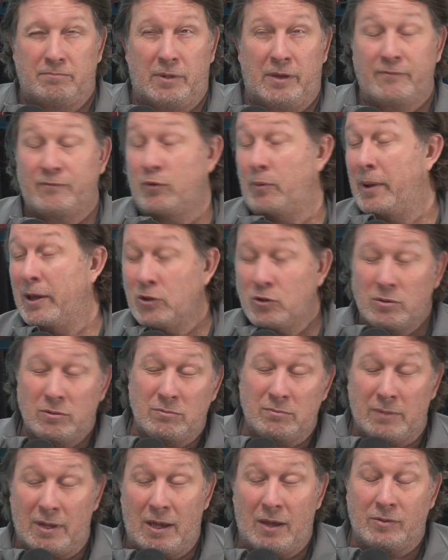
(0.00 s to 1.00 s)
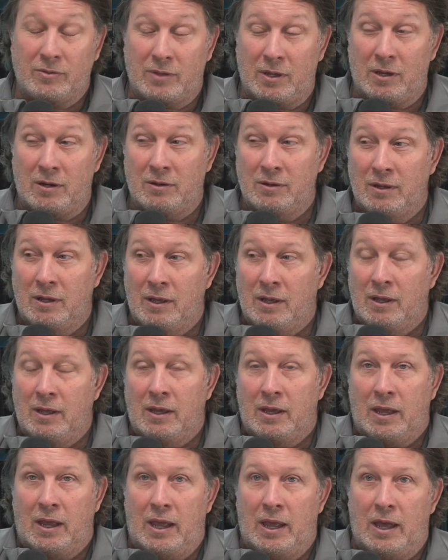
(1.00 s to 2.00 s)
information out there.
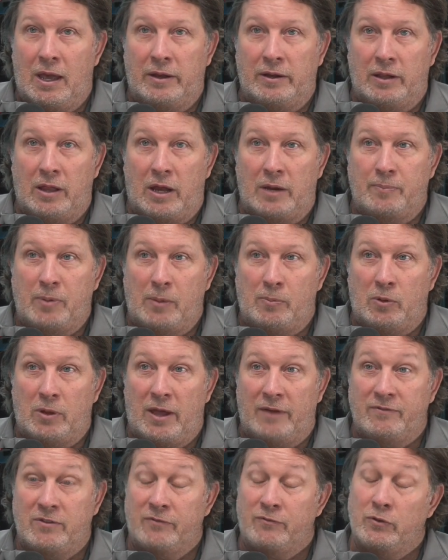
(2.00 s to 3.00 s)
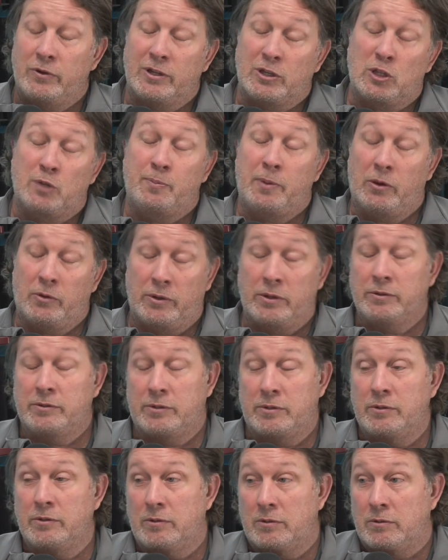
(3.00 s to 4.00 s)
And a lot of people have different
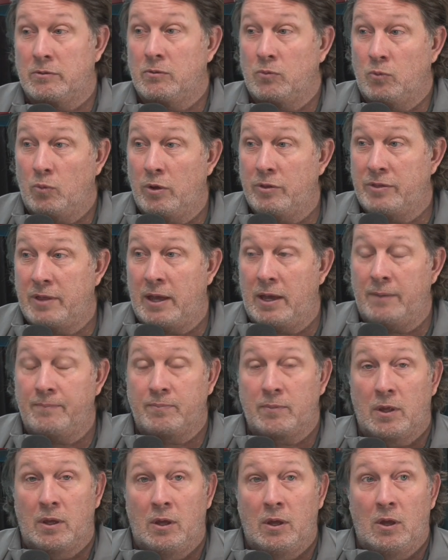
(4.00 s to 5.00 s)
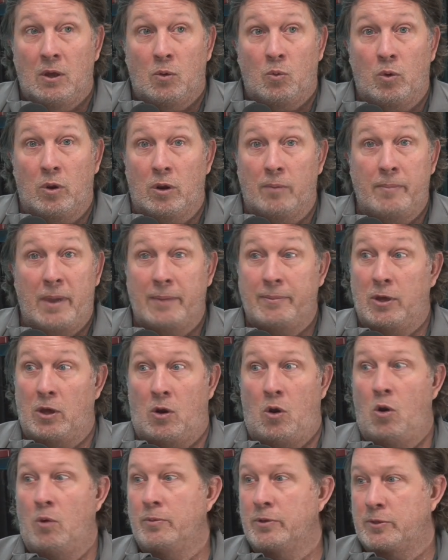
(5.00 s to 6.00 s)
experiences with that, where maybe a
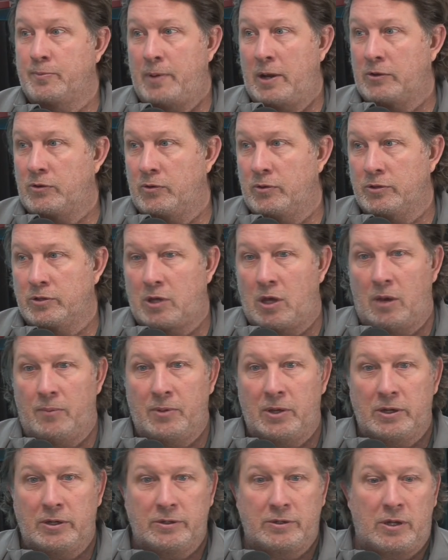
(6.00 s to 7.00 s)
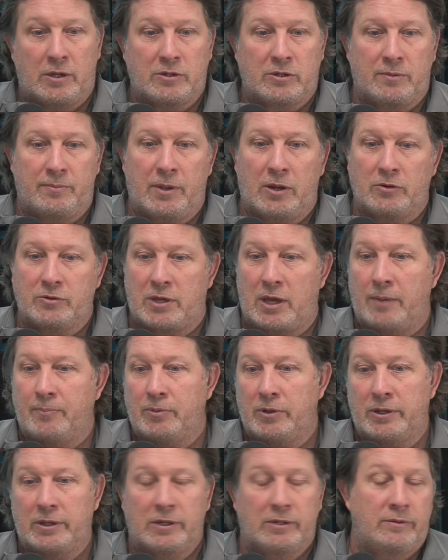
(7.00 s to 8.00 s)
home inspector has come in and done some air
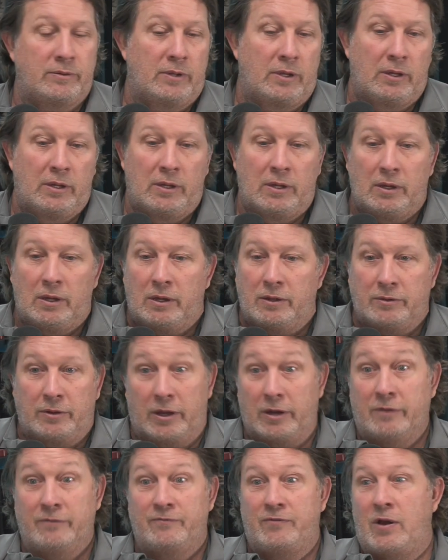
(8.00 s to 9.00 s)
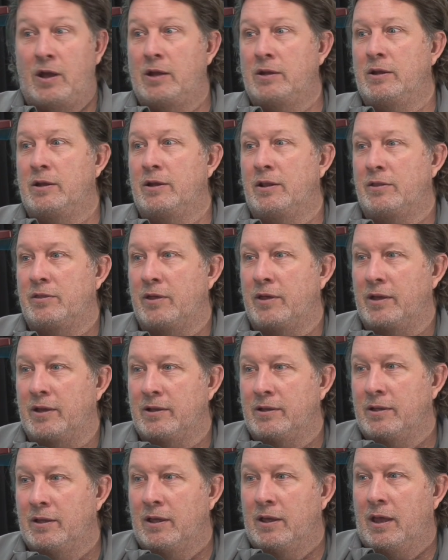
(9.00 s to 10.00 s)
sampling and they didn't find
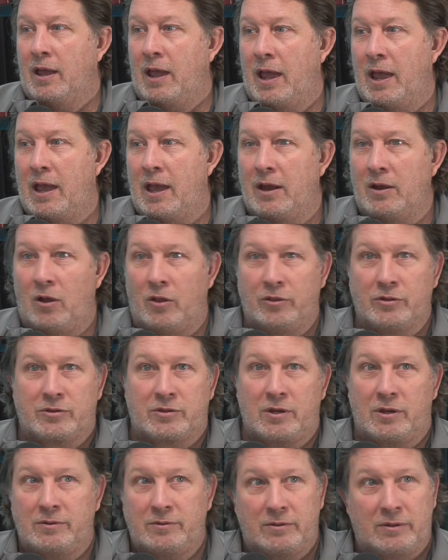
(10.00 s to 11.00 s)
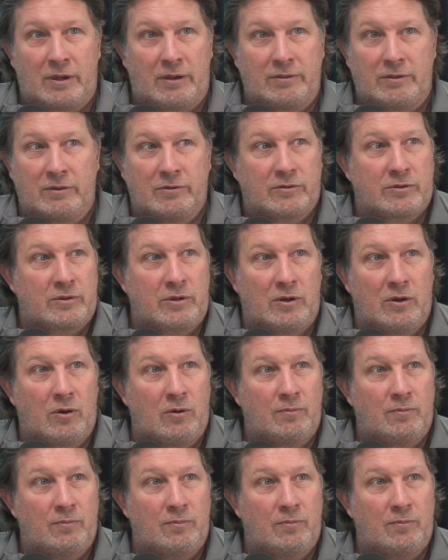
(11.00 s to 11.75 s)
anything. And all of a sudden there's,